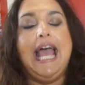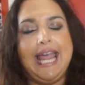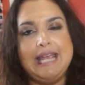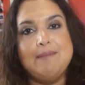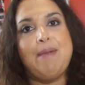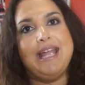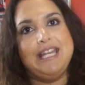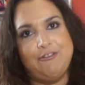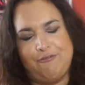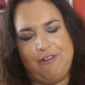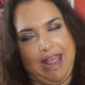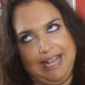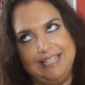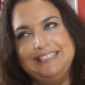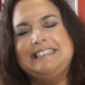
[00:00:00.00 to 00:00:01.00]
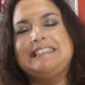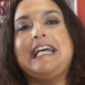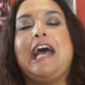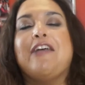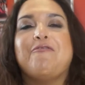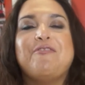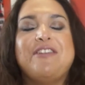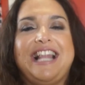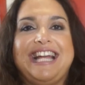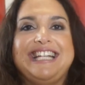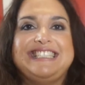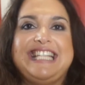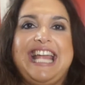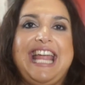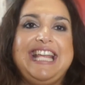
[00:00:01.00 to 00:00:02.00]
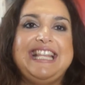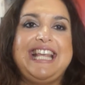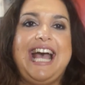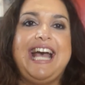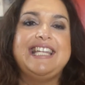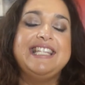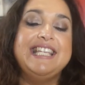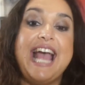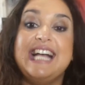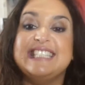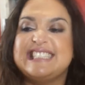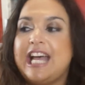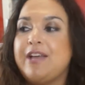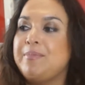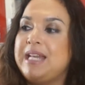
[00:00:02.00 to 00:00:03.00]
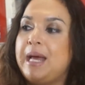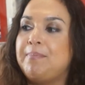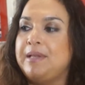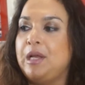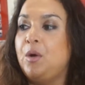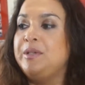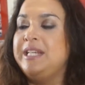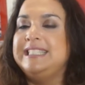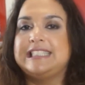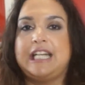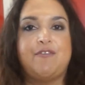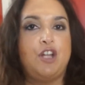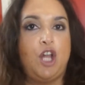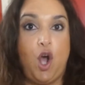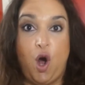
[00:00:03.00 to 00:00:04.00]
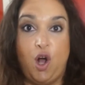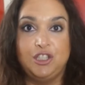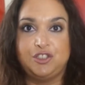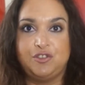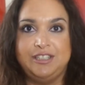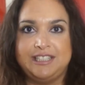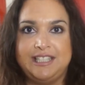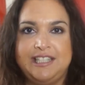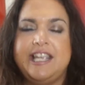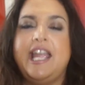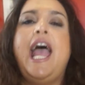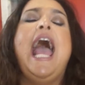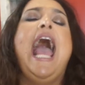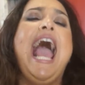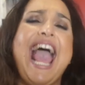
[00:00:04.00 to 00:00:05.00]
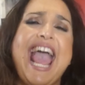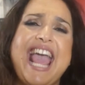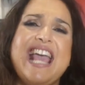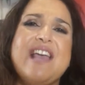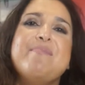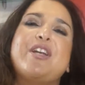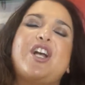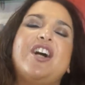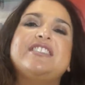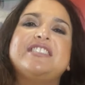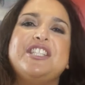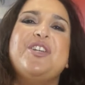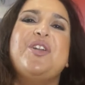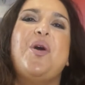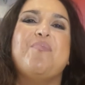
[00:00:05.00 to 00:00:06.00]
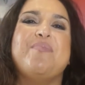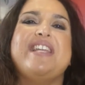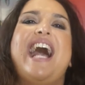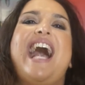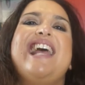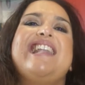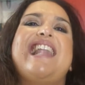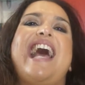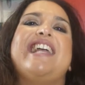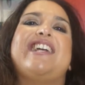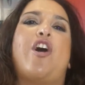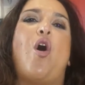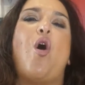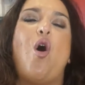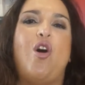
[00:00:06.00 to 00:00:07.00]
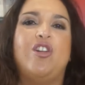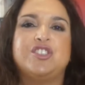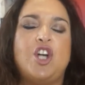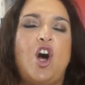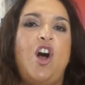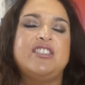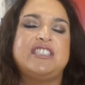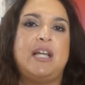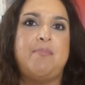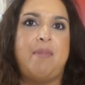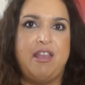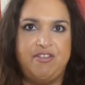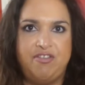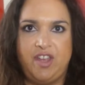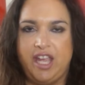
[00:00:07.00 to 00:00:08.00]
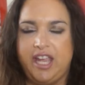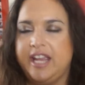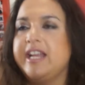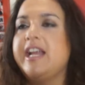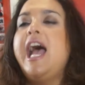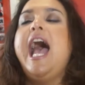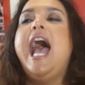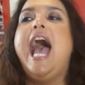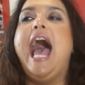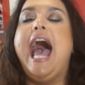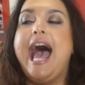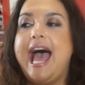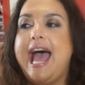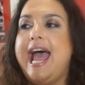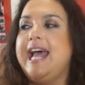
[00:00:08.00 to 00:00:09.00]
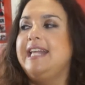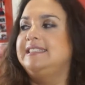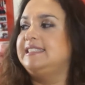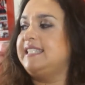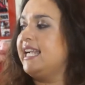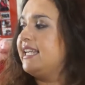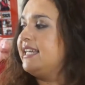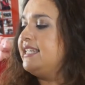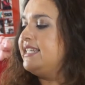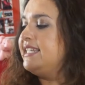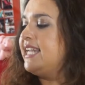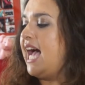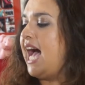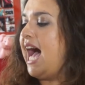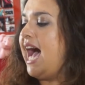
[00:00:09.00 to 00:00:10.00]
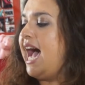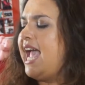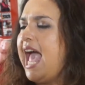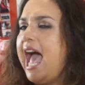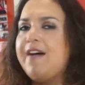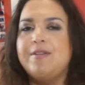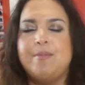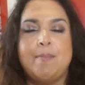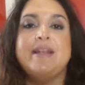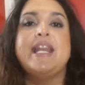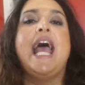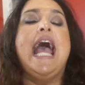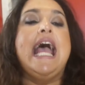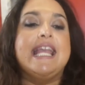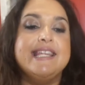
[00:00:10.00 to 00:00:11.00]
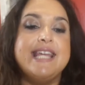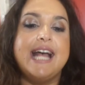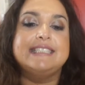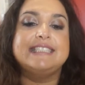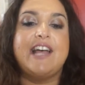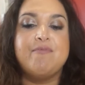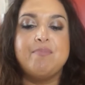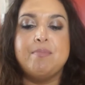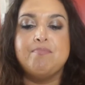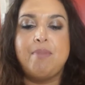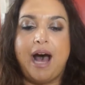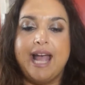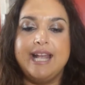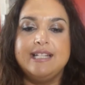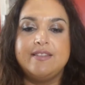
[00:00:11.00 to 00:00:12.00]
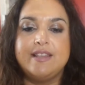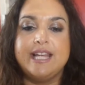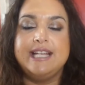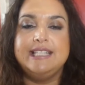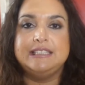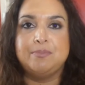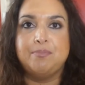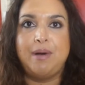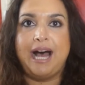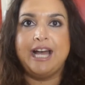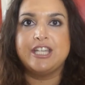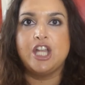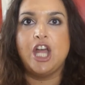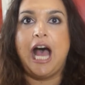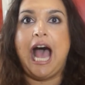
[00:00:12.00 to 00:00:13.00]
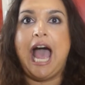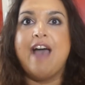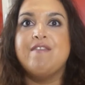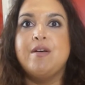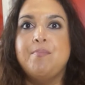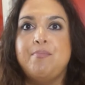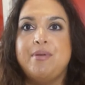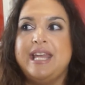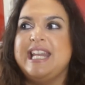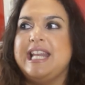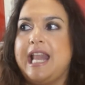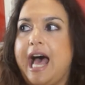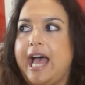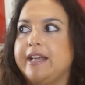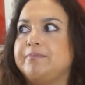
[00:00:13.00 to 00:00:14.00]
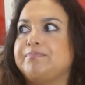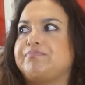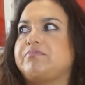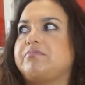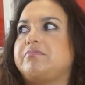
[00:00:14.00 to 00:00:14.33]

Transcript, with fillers: in my defense, I feel like saying that, yes, I've been uploading several hauls recently. A, because you know me, I like hauls, hauls are my thing. And second, I have, I mean, yes, I've been buying things, but I haven't been like